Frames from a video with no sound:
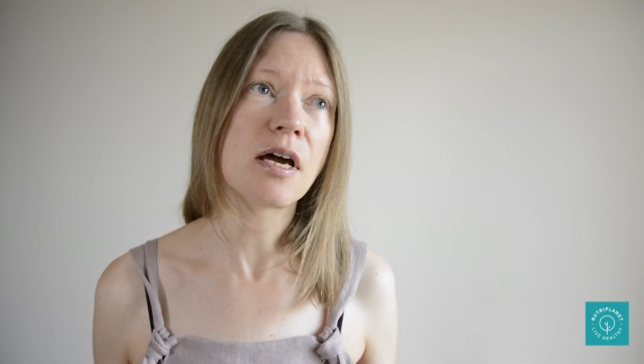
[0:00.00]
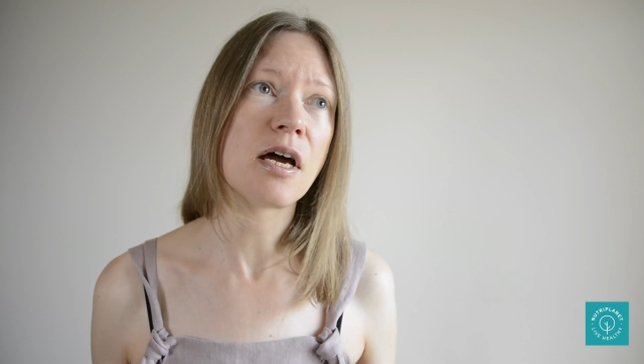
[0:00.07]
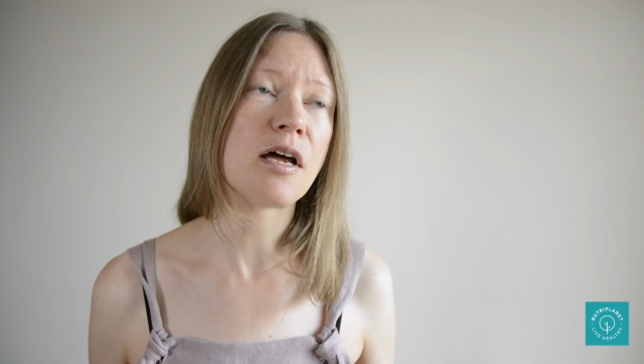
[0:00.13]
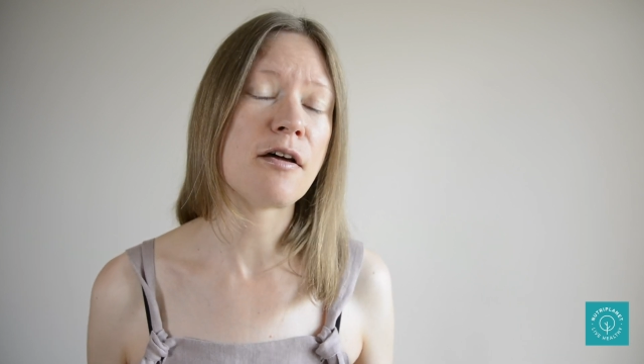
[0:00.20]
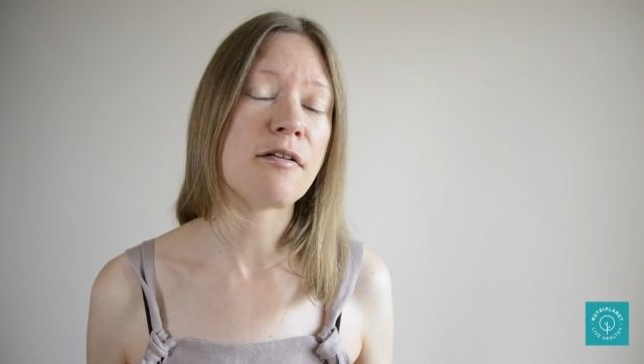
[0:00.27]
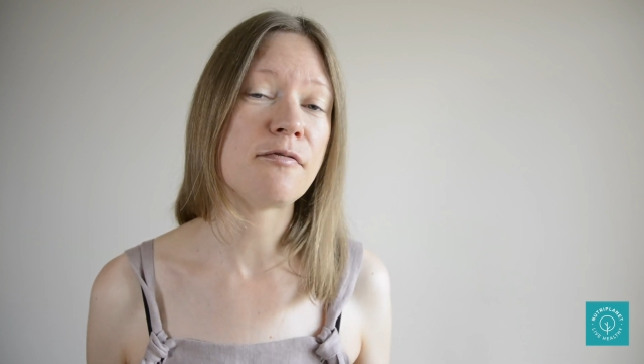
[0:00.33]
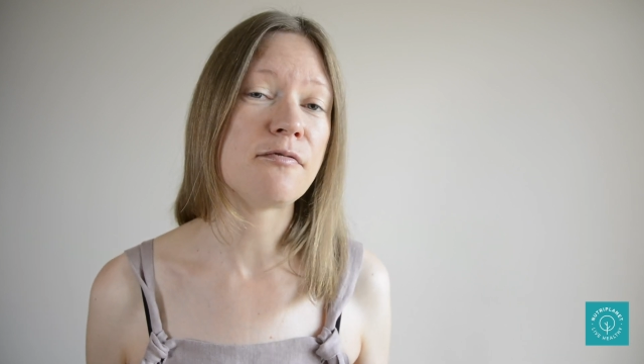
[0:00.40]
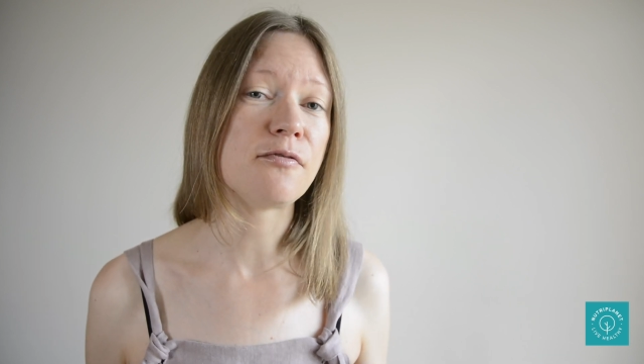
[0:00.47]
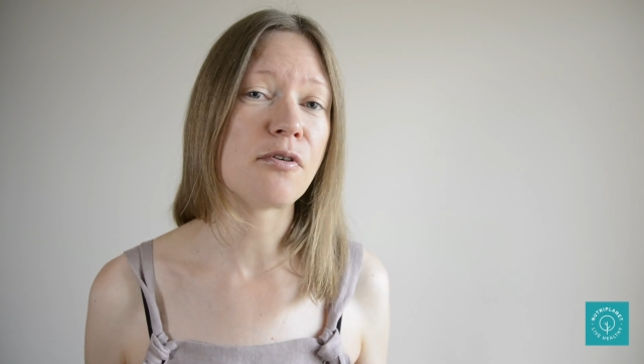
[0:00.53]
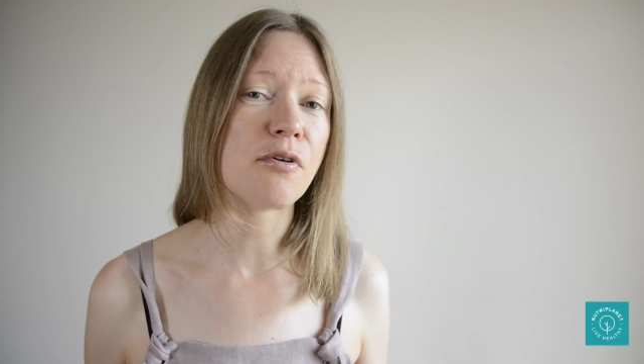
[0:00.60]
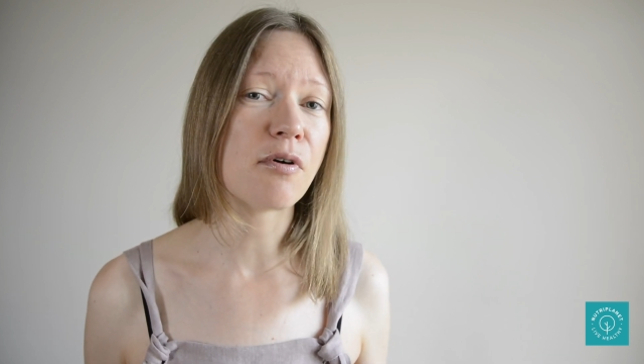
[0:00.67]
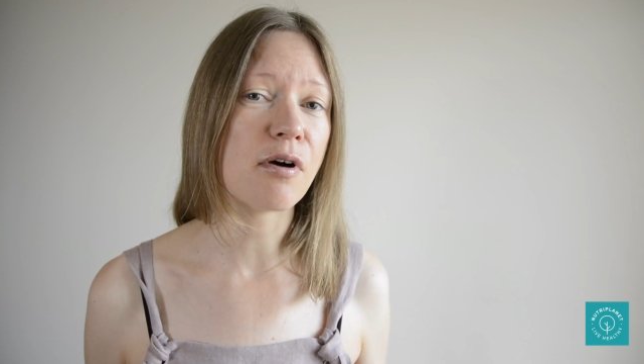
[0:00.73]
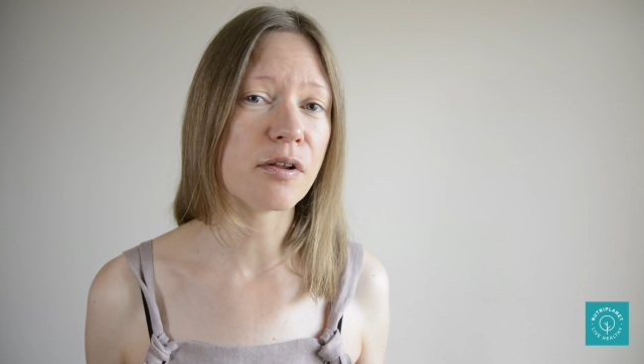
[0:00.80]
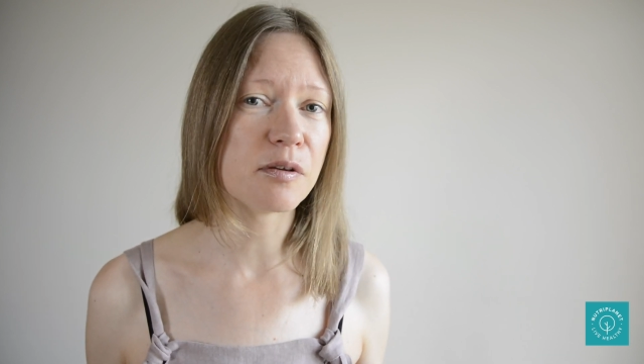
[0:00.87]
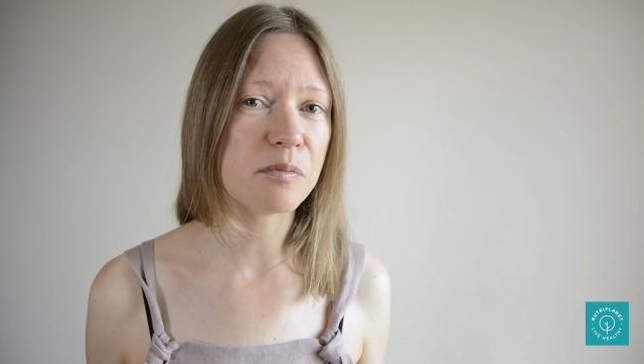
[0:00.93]
and
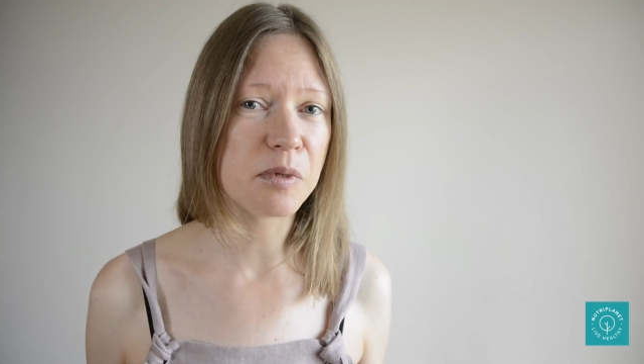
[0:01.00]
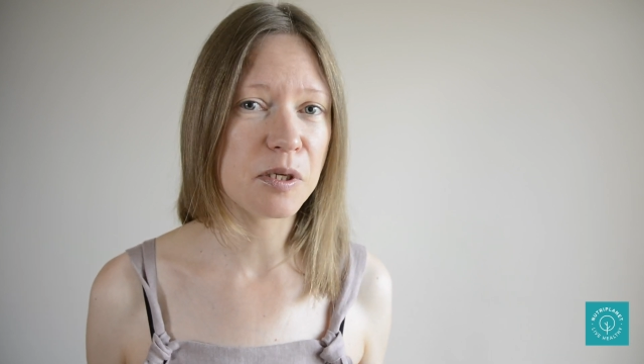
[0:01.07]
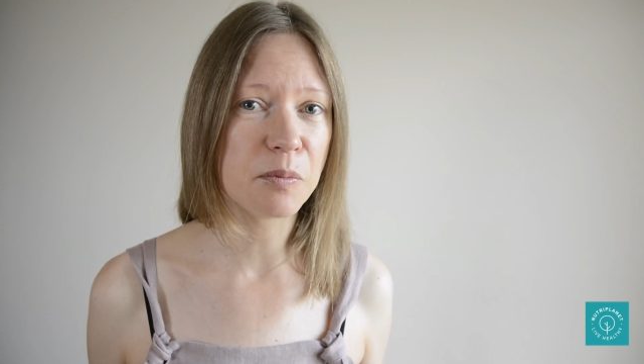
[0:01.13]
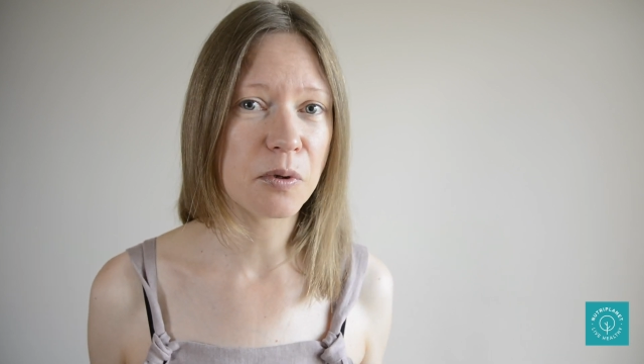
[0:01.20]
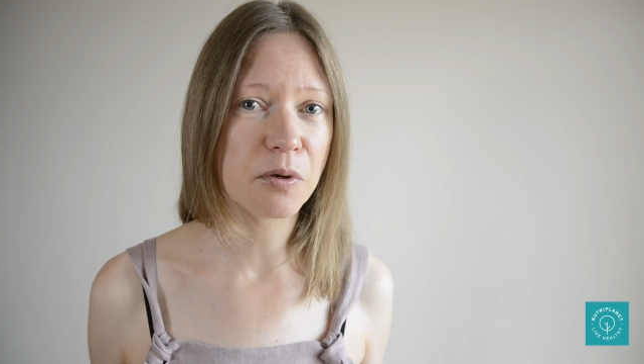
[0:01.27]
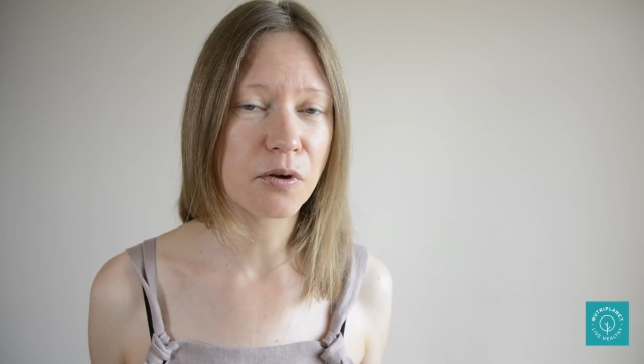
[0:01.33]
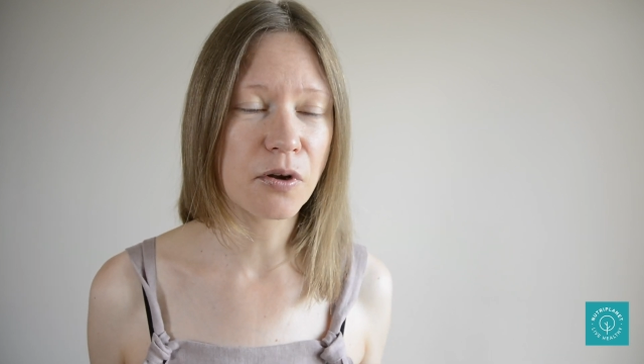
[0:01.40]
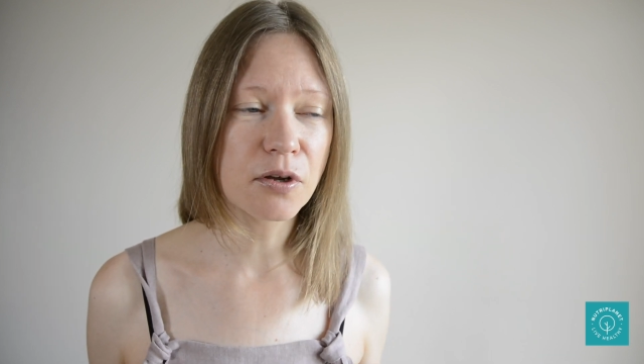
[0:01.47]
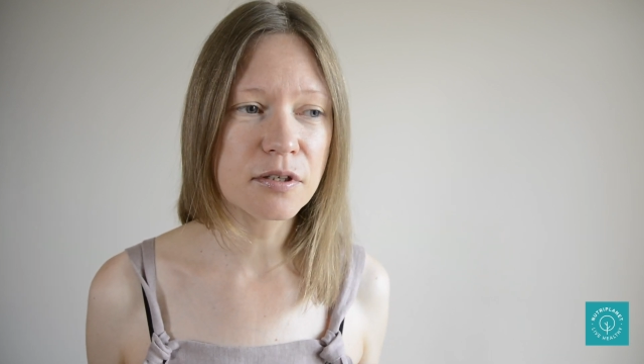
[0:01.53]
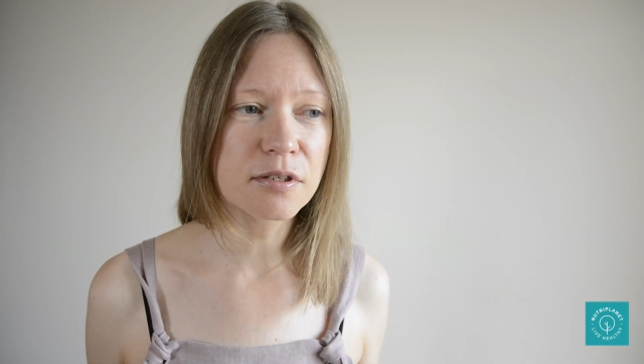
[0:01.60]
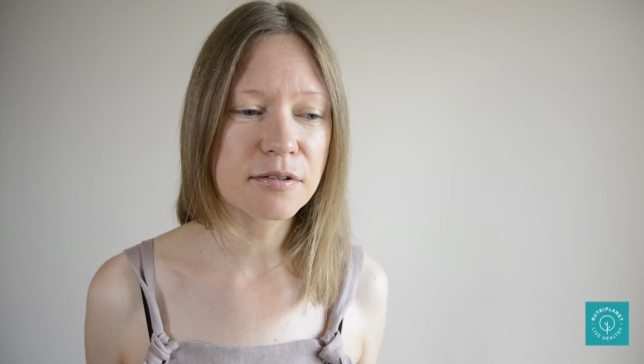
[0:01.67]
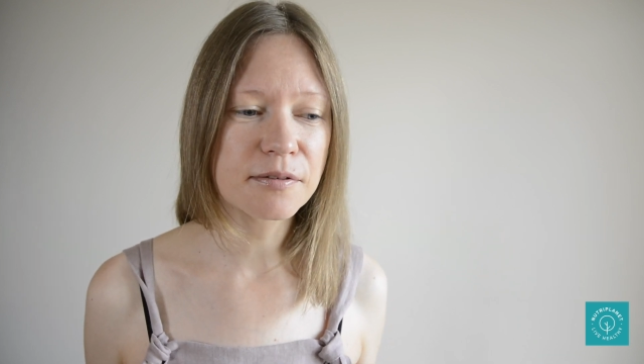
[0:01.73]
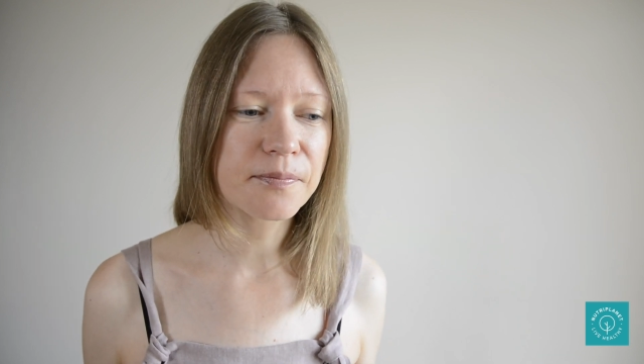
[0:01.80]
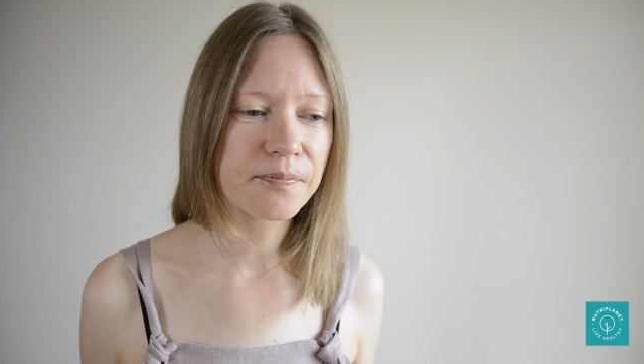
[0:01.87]
for other people not.